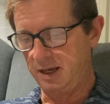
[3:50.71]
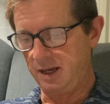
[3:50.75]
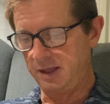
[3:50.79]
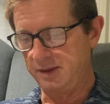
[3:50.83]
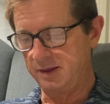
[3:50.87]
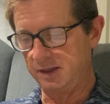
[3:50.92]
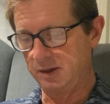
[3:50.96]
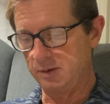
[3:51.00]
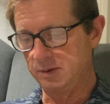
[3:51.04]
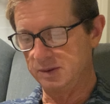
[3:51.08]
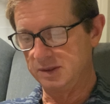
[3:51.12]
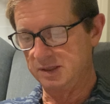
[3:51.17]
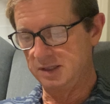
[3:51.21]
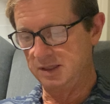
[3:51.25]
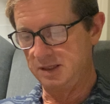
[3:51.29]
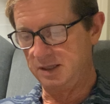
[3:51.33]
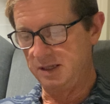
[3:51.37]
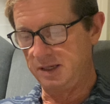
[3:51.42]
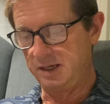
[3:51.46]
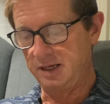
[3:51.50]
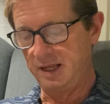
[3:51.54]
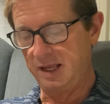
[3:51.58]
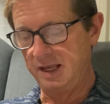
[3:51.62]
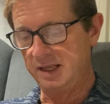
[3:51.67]
I think it was in
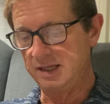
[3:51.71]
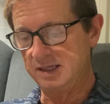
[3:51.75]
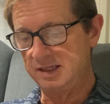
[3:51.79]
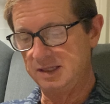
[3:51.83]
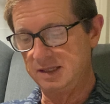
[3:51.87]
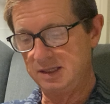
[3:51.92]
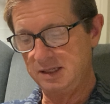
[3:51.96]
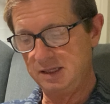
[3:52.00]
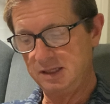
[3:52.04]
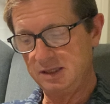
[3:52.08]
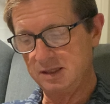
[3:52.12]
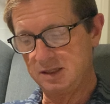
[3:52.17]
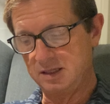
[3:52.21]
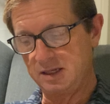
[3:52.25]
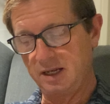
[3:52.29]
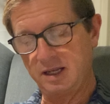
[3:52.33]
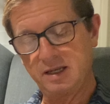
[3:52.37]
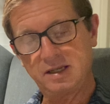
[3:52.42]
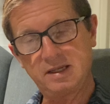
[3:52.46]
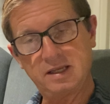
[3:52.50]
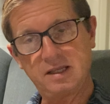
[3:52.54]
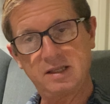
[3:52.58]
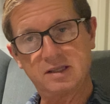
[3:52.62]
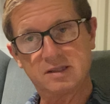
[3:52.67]
the 18th,
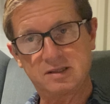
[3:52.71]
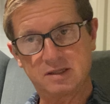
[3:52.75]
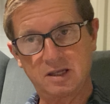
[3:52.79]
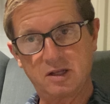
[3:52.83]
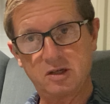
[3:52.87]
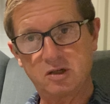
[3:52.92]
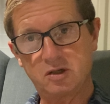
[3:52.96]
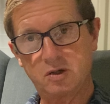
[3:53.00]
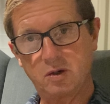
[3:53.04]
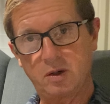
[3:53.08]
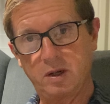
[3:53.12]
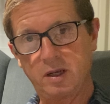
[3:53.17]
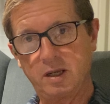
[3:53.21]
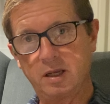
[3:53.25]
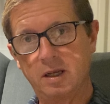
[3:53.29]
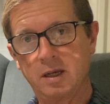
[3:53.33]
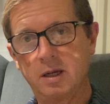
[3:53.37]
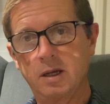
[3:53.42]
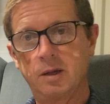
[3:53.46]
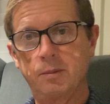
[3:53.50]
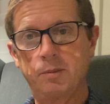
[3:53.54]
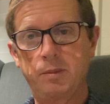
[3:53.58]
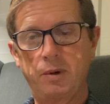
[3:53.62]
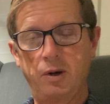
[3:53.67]
19th century
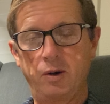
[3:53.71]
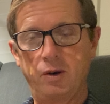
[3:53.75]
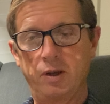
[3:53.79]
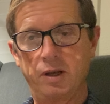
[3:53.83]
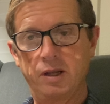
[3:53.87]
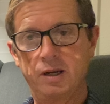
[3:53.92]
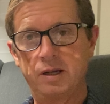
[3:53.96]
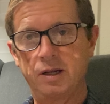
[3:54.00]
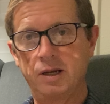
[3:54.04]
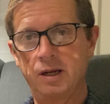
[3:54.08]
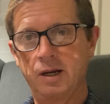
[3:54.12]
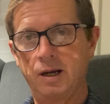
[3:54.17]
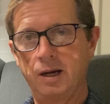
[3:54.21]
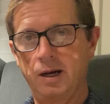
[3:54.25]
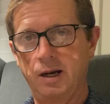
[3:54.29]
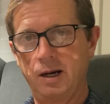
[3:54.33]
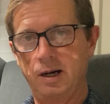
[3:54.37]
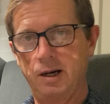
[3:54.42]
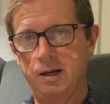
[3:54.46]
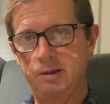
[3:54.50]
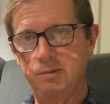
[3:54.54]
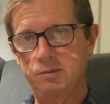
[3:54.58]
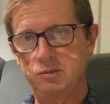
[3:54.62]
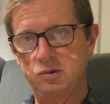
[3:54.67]
period,
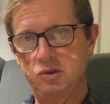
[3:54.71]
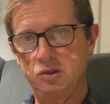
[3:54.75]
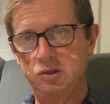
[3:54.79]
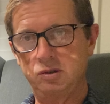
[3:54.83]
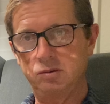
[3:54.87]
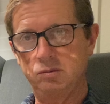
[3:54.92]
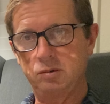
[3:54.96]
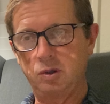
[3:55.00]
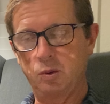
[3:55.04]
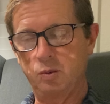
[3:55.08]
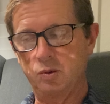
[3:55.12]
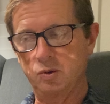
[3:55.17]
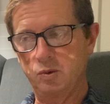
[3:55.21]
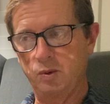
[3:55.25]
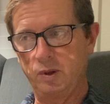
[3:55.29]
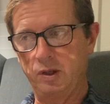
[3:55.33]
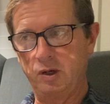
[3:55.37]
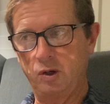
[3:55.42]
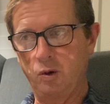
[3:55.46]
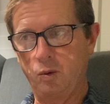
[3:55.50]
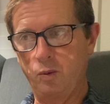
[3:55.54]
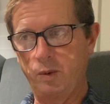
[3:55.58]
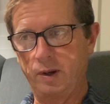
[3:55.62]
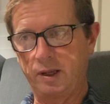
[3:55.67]
um, there was really
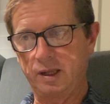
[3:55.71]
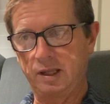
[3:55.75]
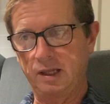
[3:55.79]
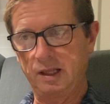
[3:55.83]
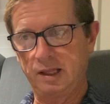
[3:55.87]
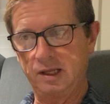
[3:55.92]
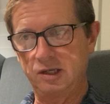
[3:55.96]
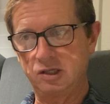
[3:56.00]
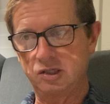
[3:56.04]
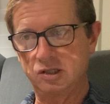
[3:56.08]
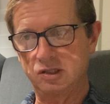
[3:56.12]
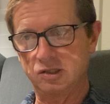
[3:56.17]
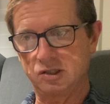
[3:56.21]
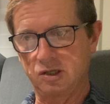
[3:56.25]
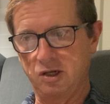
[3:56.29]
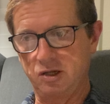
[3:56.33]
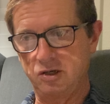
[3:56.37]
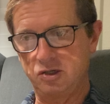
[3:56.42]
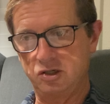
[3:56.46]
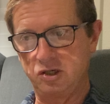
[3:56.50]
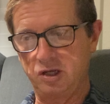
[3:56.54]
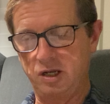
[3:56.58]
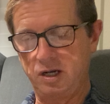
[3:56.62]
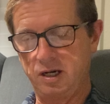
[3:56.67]
no regulations
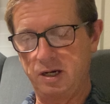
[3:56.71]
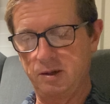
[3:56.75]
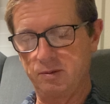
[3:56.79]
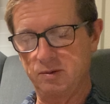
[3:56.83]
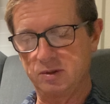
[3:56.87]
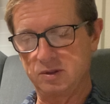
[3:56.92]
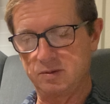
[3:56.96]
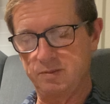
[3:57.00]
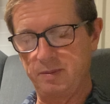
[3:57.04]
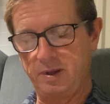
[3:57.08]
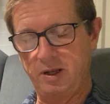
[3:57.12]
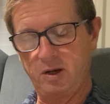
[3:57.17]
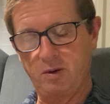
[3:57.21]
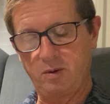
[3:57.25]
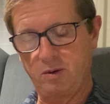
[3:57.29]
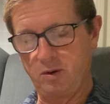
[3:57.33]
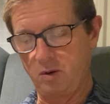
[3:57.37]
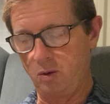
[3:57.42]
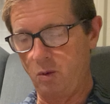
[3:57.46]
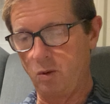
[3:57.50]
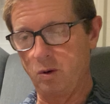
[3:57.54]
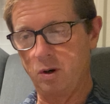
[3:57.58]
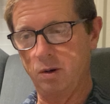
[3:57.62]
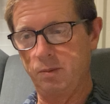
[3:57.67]
on gin, and it was made in a
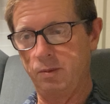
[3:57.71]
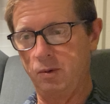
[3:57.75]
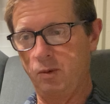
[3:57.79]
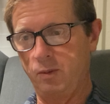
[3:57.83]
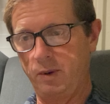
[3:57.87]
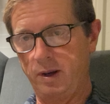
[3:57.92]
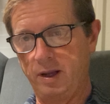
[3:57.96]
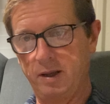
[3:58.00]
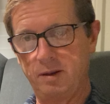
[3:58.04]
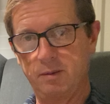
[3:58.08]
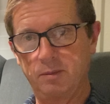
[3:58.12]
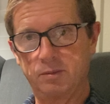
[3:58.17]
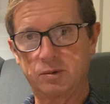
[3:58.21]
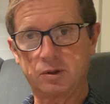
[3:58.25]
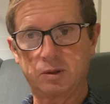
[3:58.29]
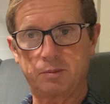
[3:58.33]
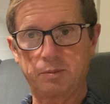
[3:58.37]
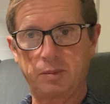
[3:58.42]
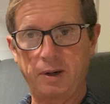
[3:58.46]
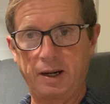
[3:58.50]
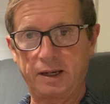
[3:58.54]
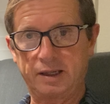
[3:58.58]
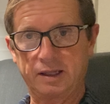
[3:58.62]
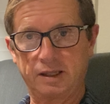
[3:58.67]
horrible way,
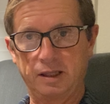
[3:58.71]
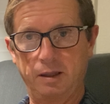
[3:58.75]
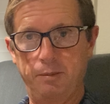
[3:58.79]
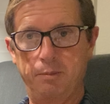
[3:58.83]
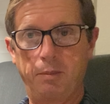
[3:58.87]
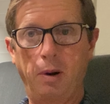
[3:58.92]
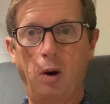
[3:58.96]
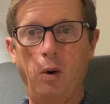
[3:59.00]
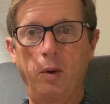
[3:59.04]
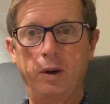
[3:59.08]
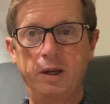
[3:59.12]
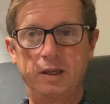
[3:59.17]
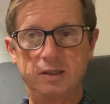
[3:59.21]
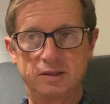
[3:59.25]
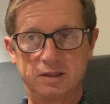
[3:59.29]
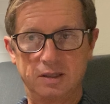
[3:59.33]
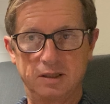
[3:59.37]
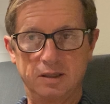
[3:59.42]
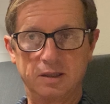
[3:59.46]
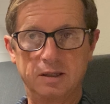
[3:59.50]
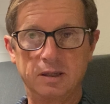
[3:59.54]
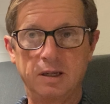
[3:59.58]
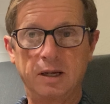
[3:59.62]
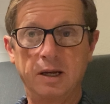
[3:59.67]
practically poison,